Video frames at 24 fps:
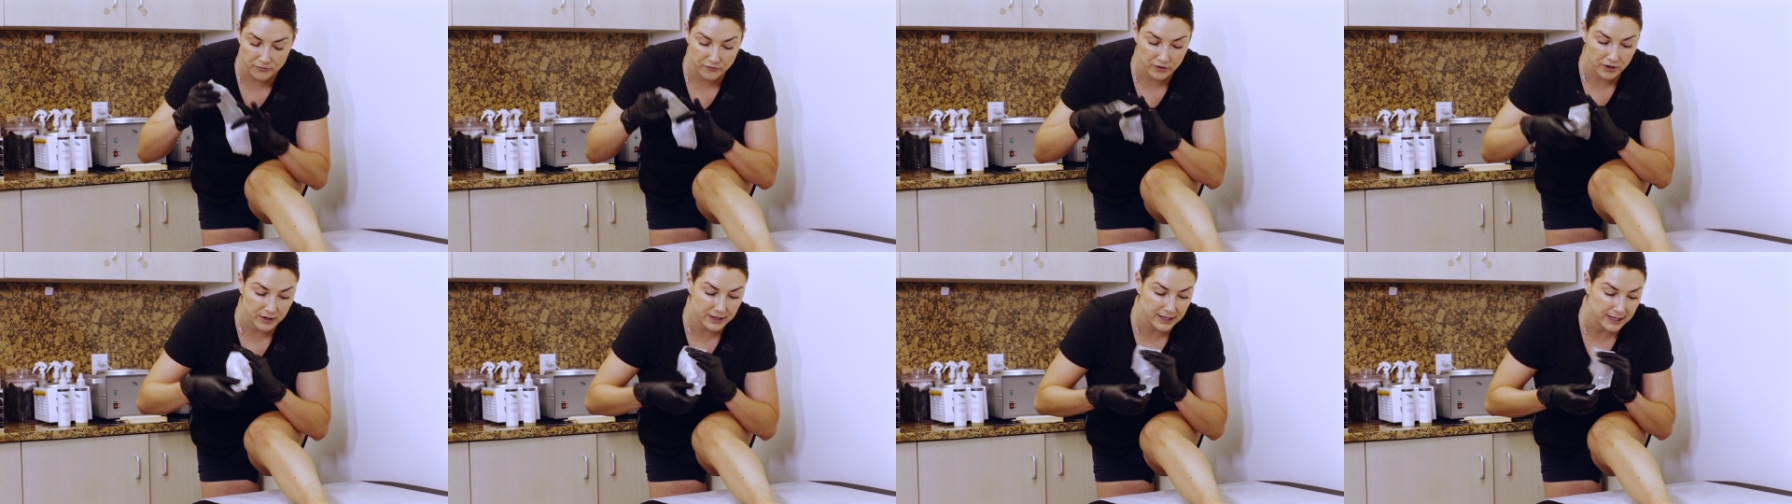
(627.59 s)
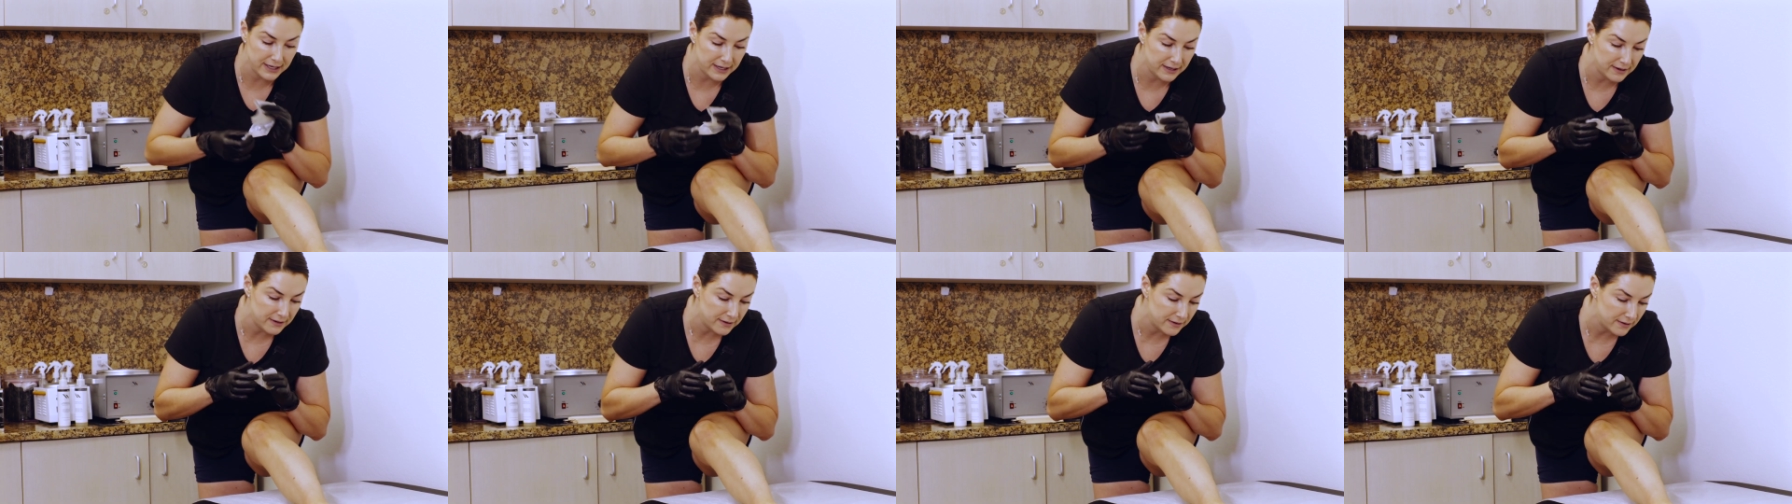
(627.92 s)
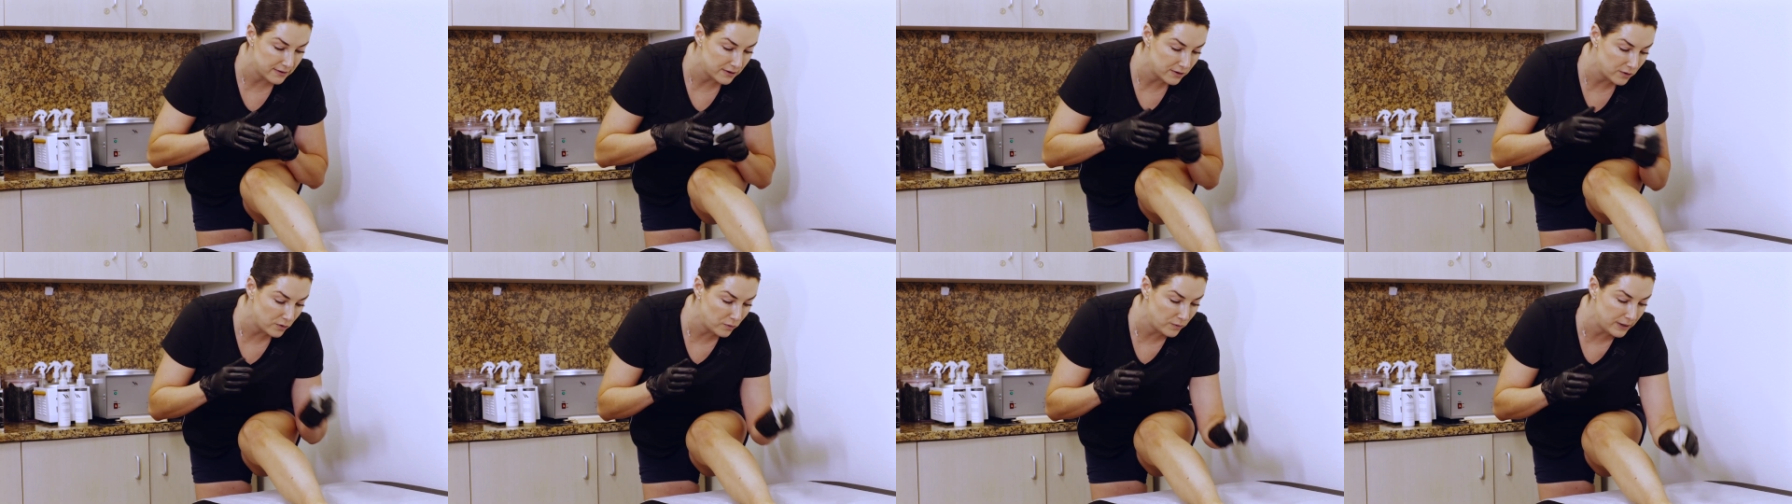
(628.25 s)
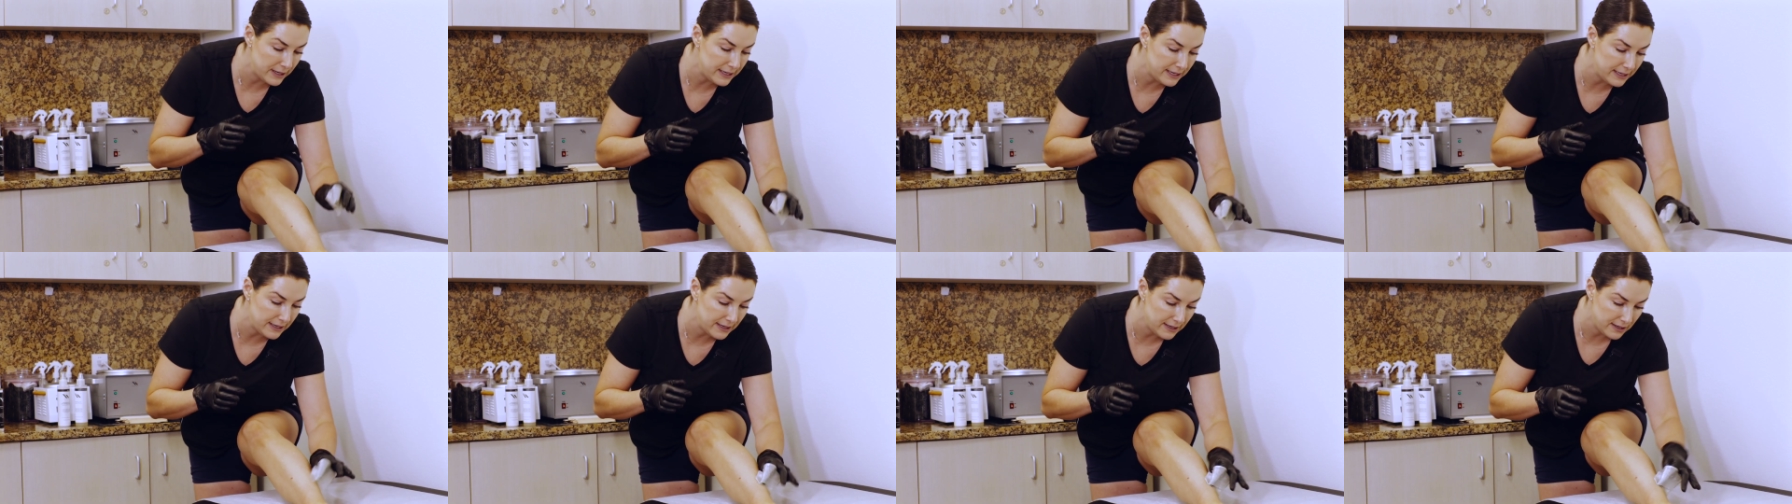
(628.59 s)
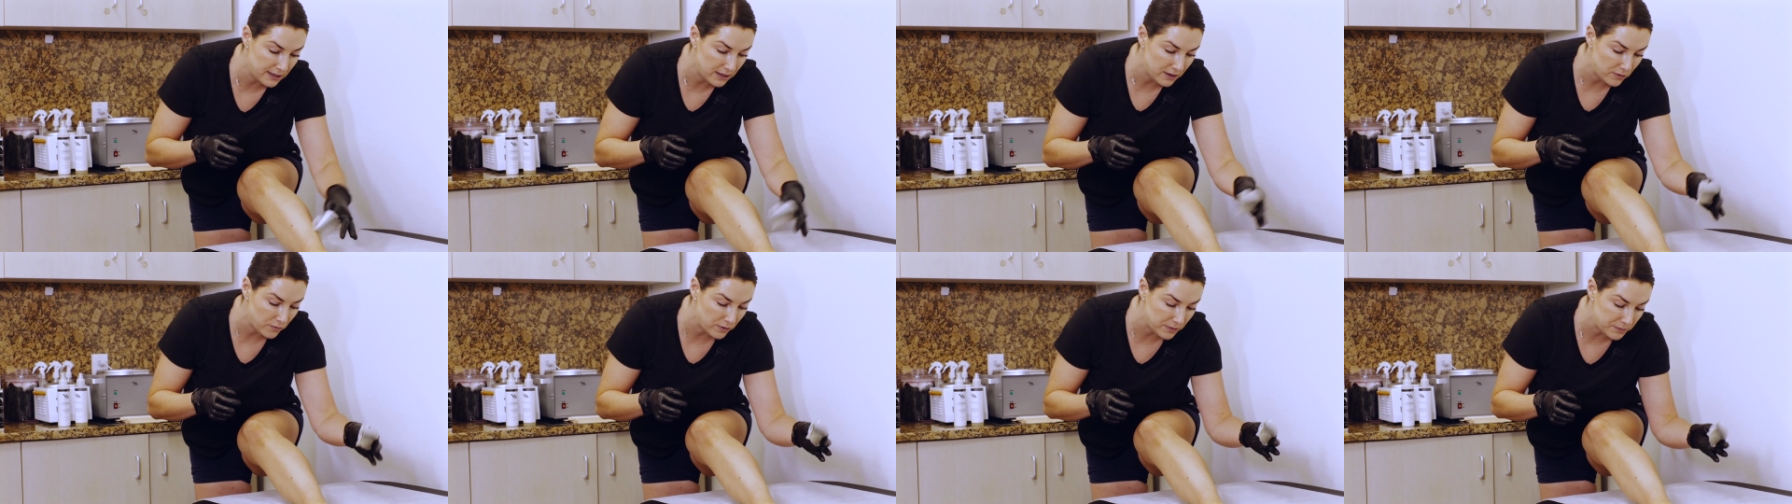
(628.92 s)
averted, went in,